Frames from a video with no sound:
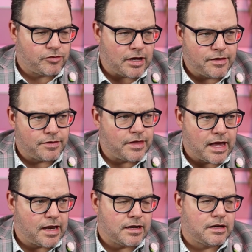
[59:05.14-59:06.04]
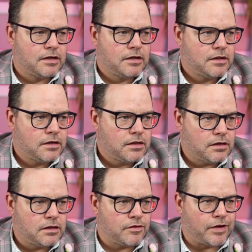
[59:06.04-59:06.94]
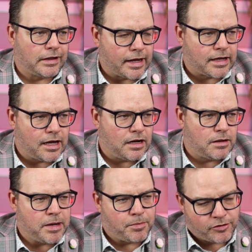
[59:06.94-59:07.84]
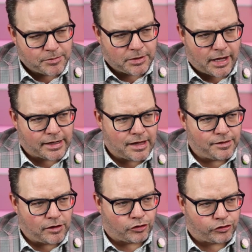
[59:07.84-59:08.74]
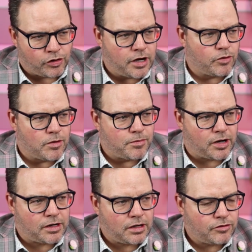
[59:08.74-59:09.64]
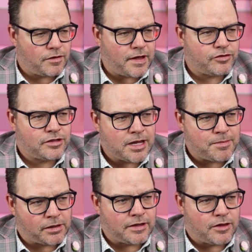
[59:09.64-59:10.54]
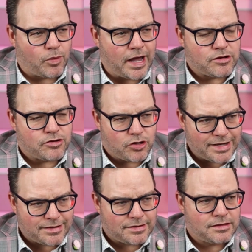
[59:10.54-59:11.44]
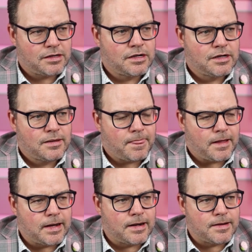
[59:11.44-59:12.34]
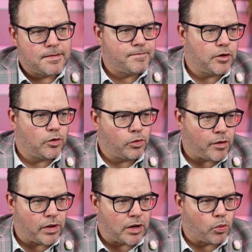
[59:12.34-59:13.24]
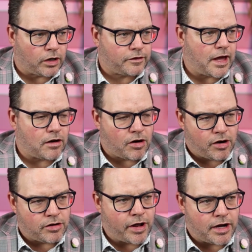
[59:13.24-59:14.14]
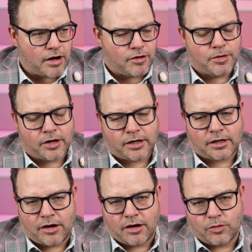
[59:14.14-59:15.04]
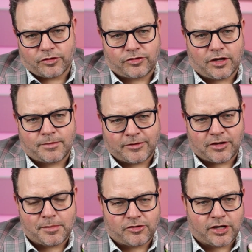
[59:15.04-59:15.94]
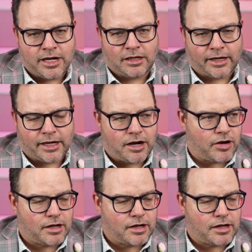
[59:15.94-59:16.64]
and then if I like it and people seem to like it, then I'll turn it into a book. So that's typically the way I do it. Whether I want to work that hard to write another book, I don't know. We'll see. Depends on how much tequila I got to drink.